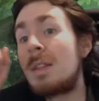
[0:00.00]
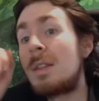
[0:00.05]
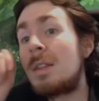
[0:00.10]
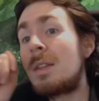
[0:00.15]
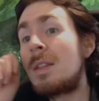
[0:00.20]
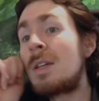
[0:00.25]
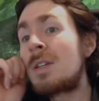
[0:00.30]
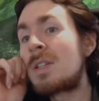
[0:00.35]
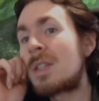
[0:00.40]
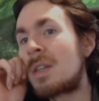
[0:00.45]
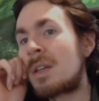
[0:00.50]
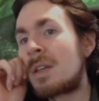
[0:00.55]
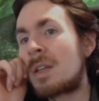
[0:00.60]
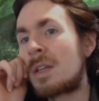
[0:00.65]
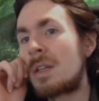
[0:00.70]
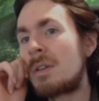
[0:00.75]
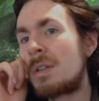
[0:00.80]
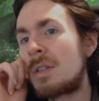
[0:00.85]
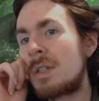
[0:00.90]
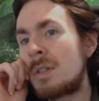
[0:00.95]
There's a thing
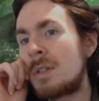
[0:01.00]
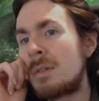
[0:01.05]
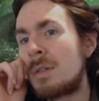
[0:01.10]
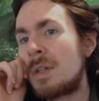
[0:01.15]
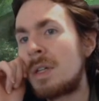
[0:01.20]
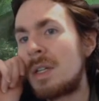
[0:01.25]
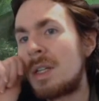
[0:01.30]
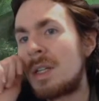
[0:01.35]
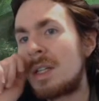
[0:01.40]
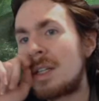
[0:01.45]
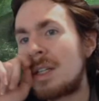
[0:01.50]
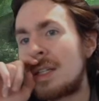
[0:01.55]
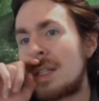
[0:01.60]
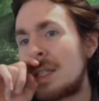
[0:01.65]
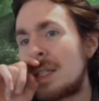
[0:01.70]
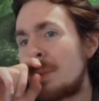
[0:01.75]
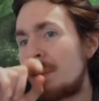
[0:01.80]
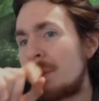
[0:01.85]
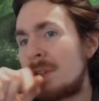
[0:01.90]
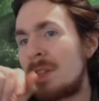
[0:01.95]
you can do. Uh,
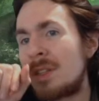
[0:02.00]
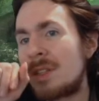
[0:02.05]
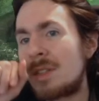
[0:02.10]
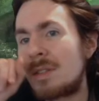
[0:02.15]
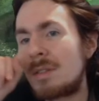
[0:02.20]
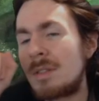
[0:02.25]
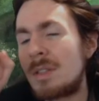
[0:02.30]
and limited, this,